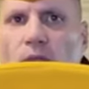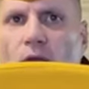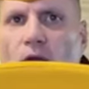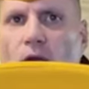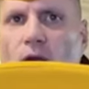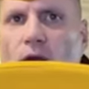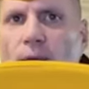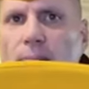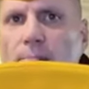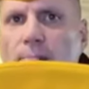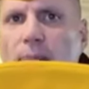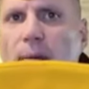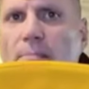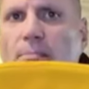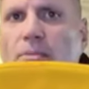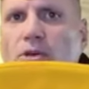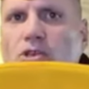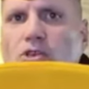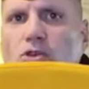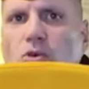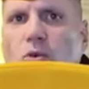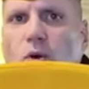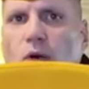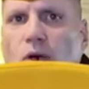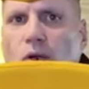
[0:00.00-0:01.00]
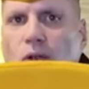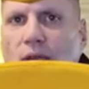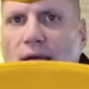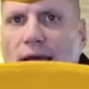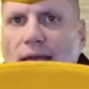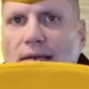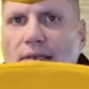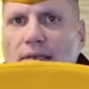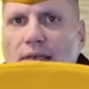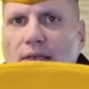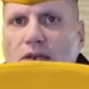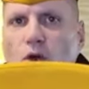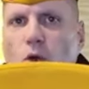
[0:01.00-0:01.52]
All right, members who are
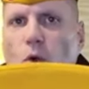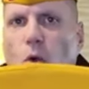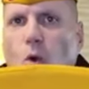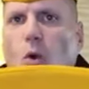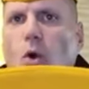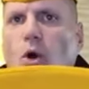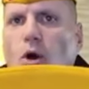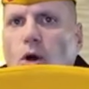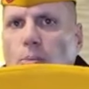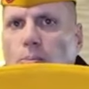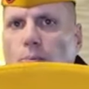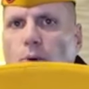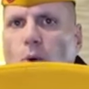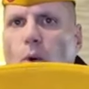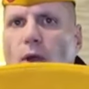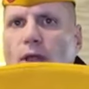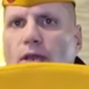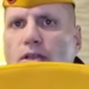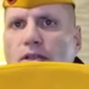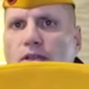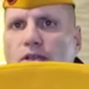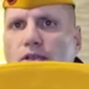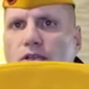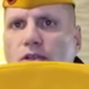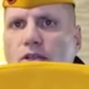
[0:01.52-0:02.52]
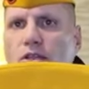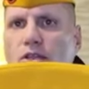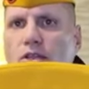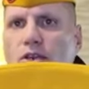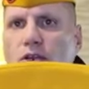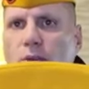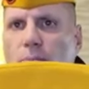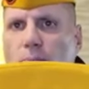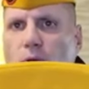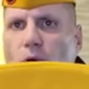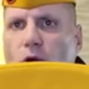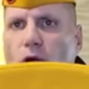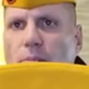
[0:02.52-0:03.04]
elected or appointed to the
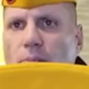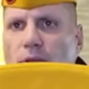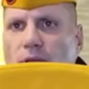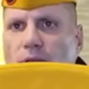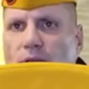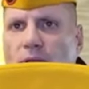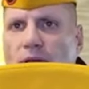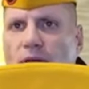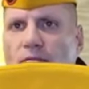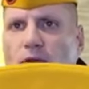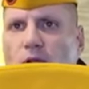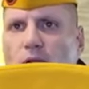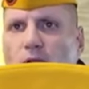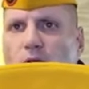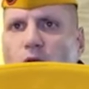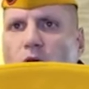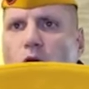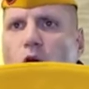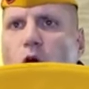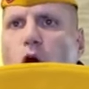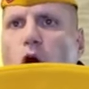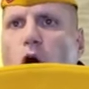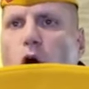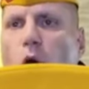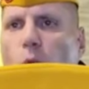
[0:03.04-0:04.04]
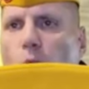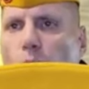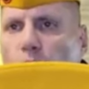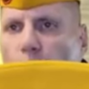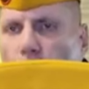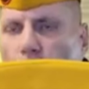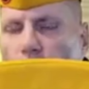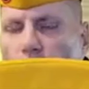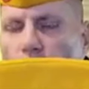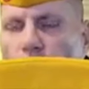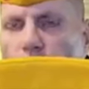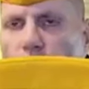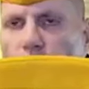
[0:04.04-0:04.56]
department level
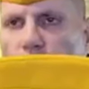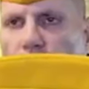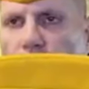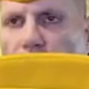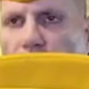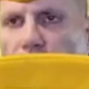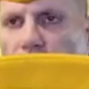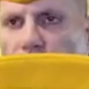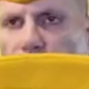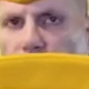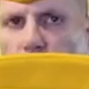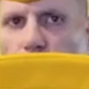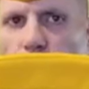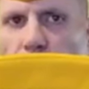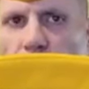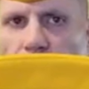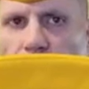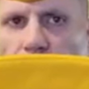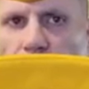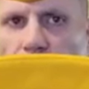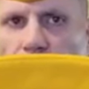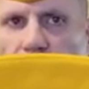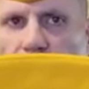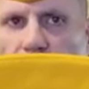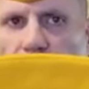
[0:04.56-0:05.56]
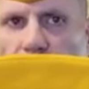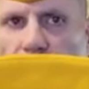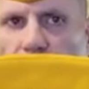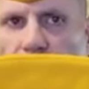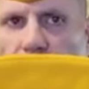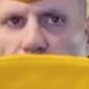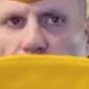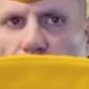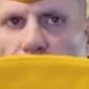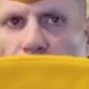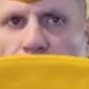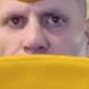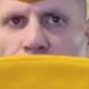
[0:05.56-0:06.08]
are authorized to wear this
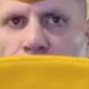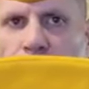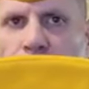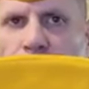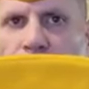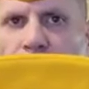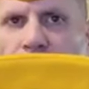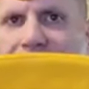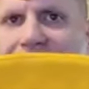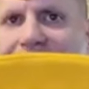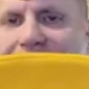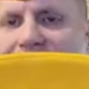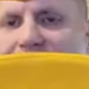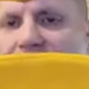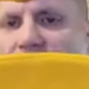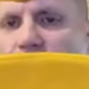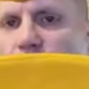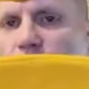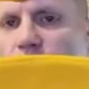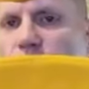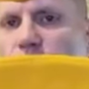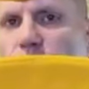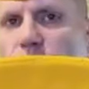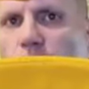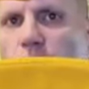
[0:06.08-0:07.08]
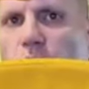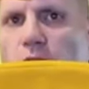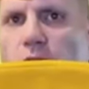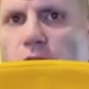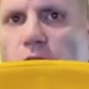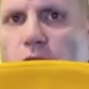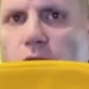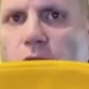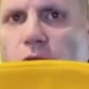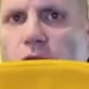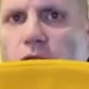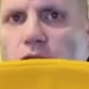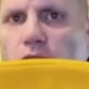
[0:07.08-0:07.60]
cover. Examples would
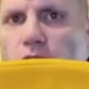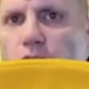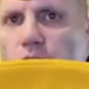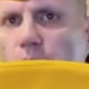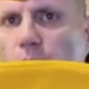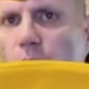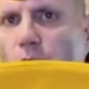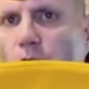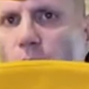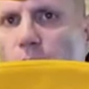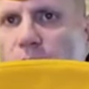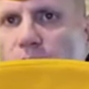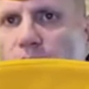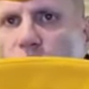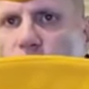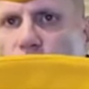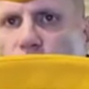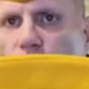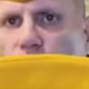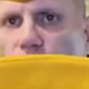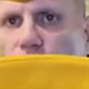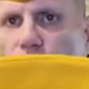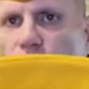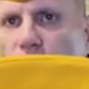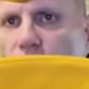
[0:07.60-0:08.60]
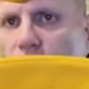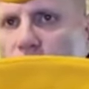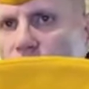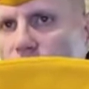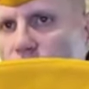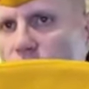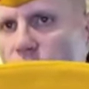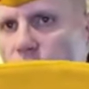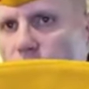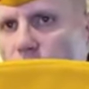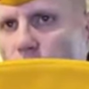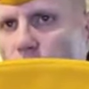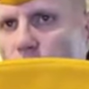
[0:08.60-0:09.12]
include your department junior vice,
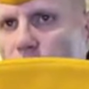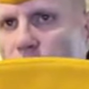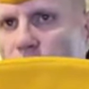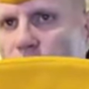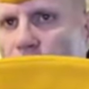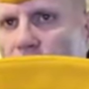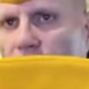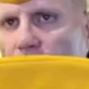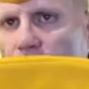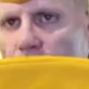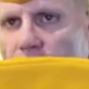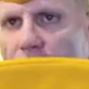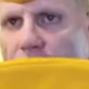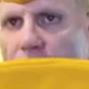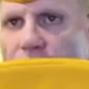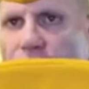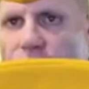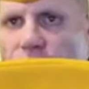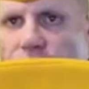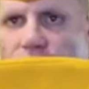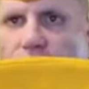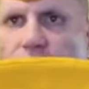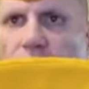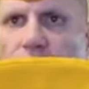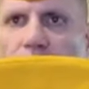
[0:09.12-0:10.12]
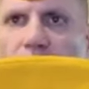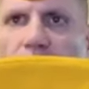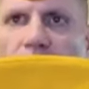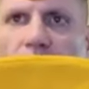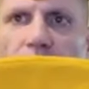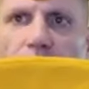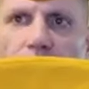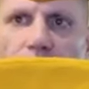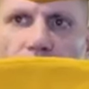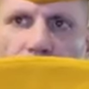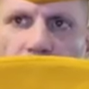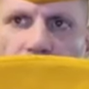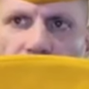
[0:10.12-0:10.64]
the department paymaster,
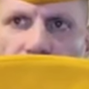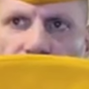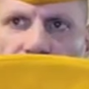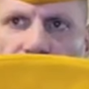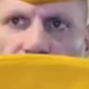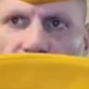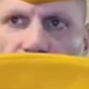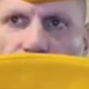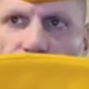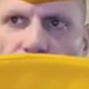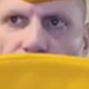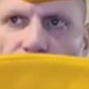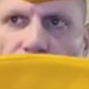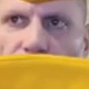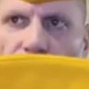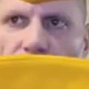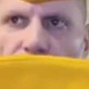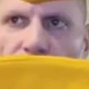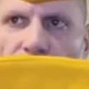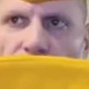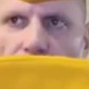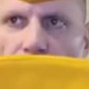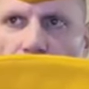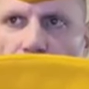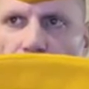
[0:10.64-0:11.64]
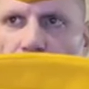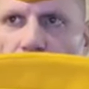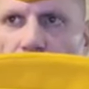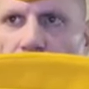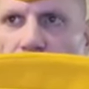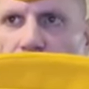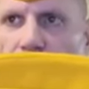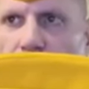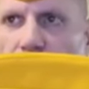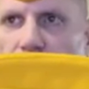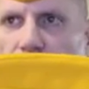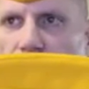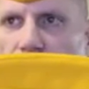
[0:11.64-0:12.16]
maybe your district vice commandants,